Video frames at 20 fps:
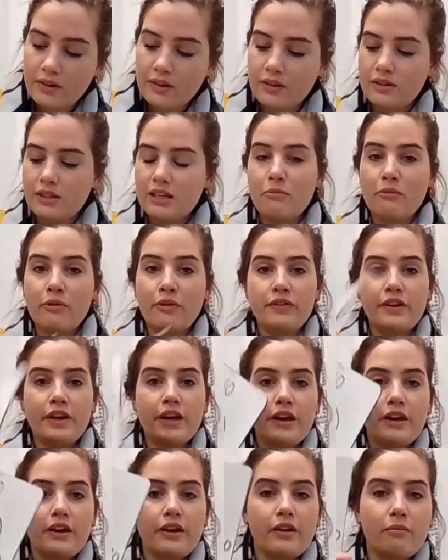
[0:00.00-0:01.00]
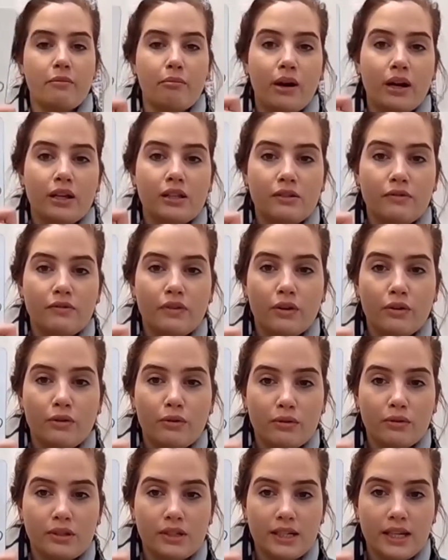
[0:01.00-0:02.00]
Some of you might have
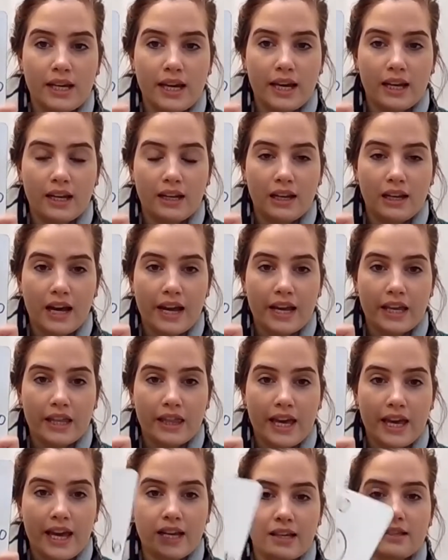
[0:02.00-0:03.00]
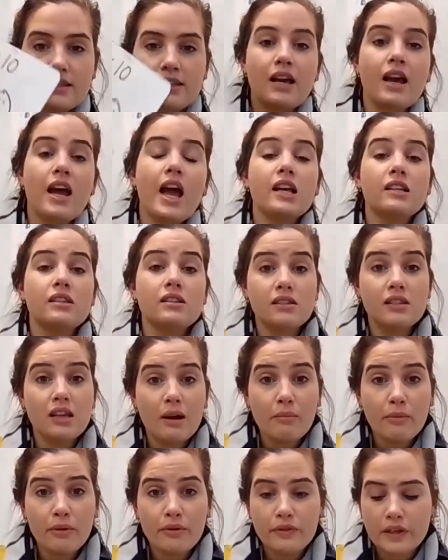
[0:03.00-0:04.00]
recorded it like this.
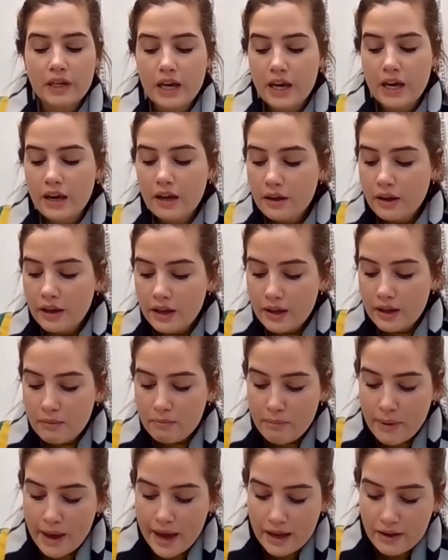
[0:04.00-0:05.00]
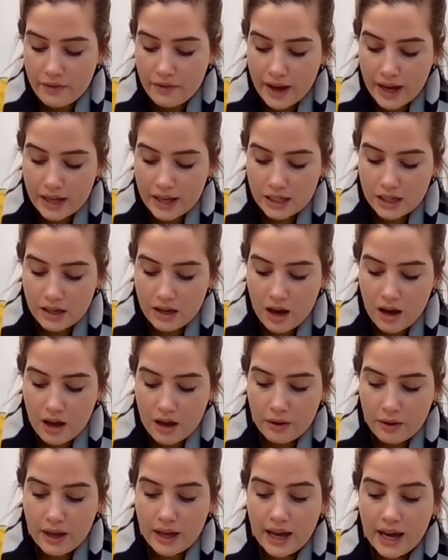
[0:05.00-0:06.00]
Some of you may have had a
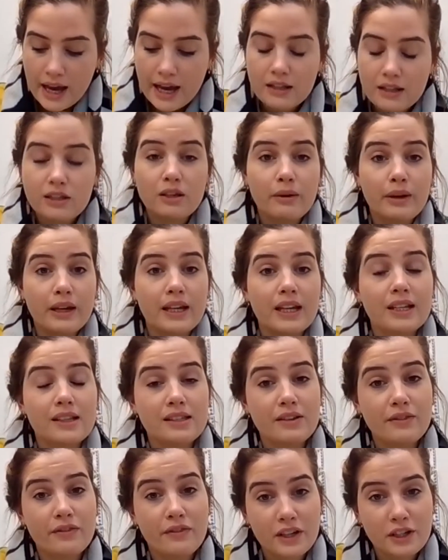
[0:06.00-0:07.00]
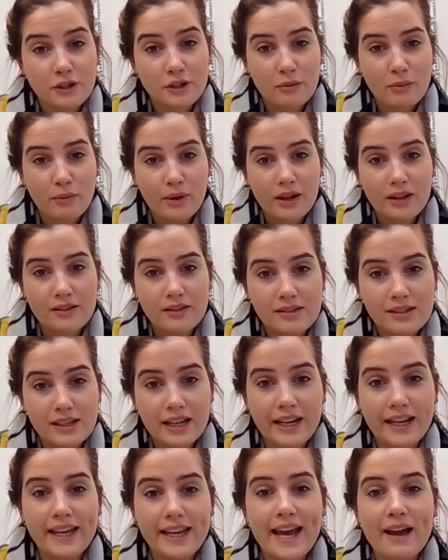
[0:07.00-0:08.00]
go at doing division ones.
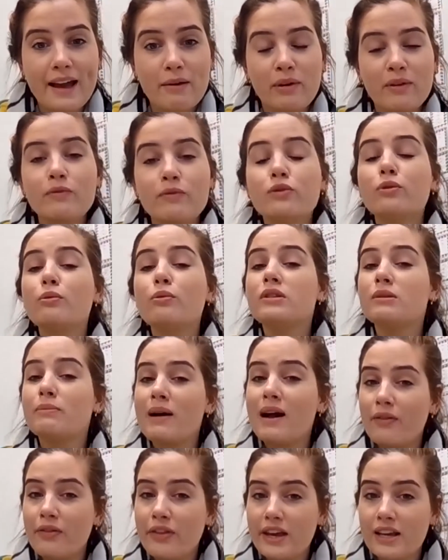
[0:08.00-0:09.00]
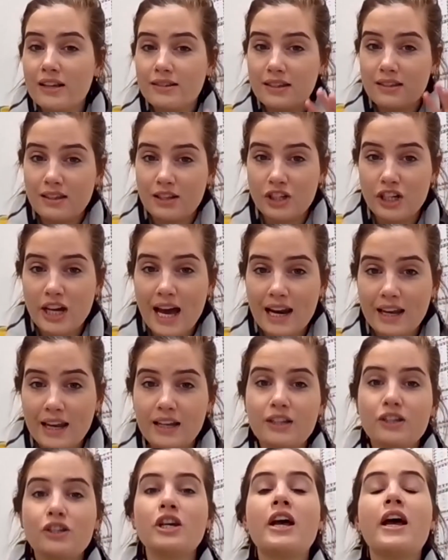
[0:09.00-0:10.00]
And again, we've talked about this as a
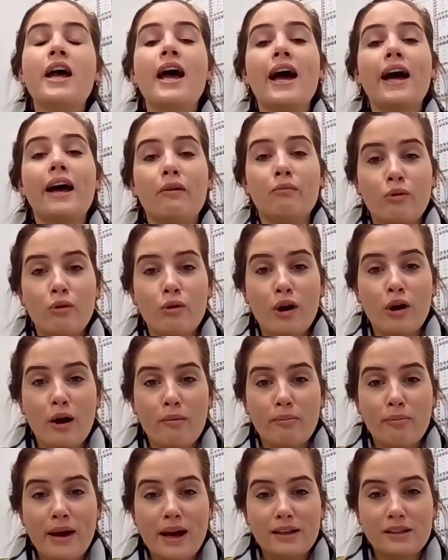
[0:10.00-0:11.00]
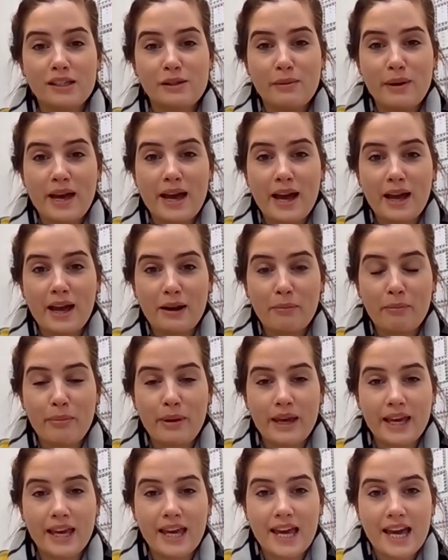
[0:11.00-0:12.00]
challenge, and we'll come back to it and
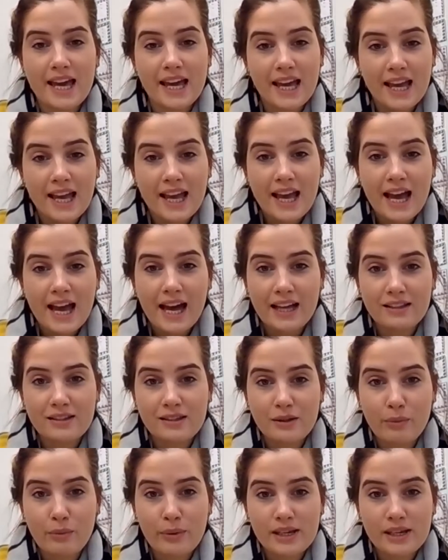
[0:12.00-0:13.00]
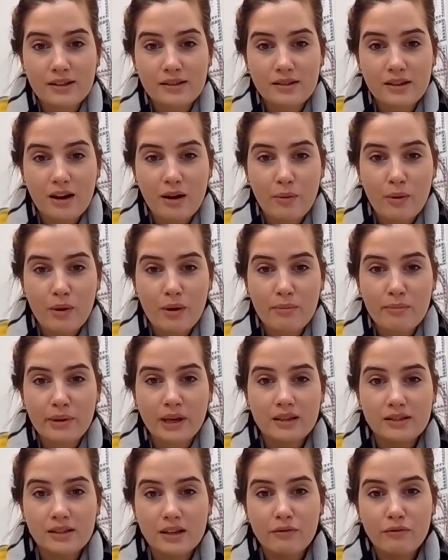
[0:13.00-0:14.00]
unpick it as the weeks go on,
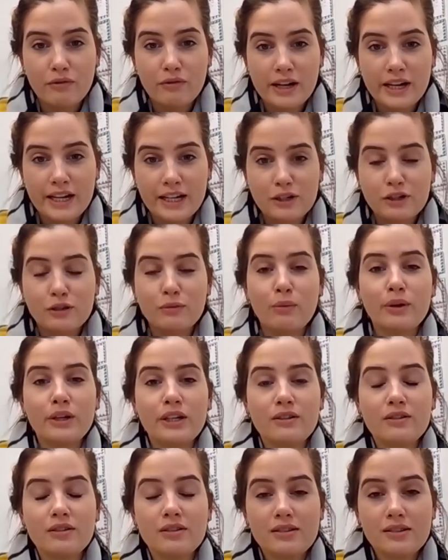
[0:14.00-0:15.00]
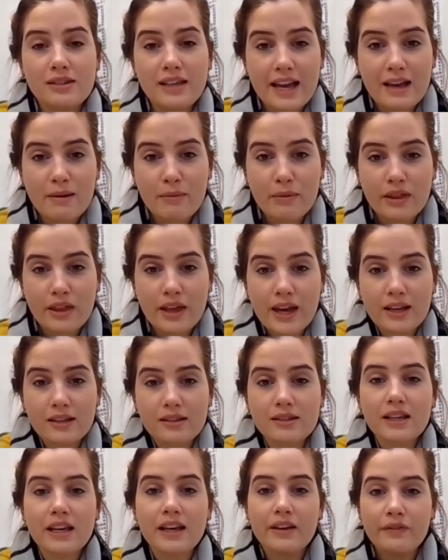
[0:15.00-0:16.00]
because I really just want you to stay with
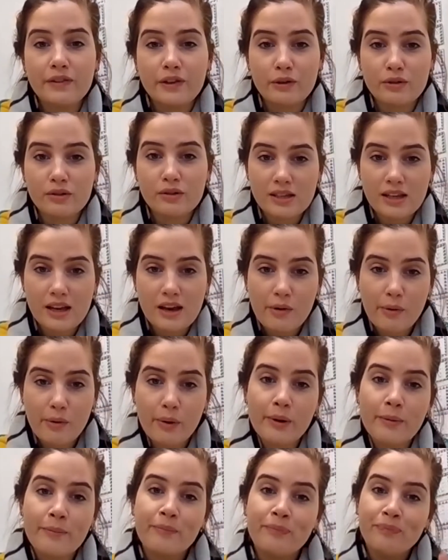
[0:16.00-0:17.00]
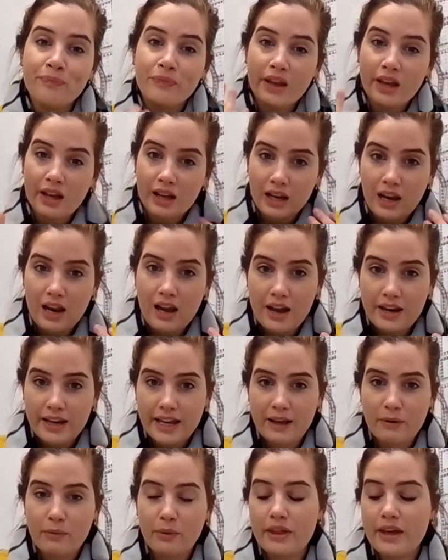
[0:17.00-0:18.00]
this if you're still
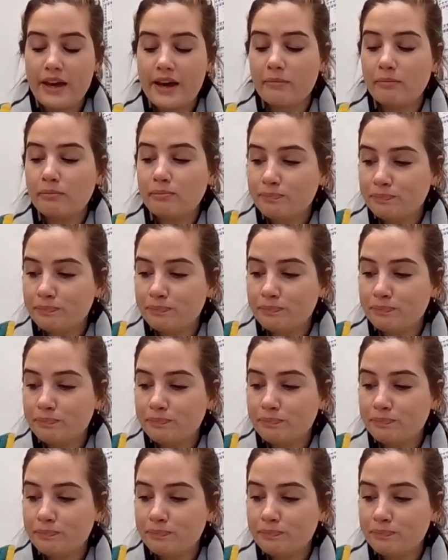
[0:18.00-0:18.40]
learning with it.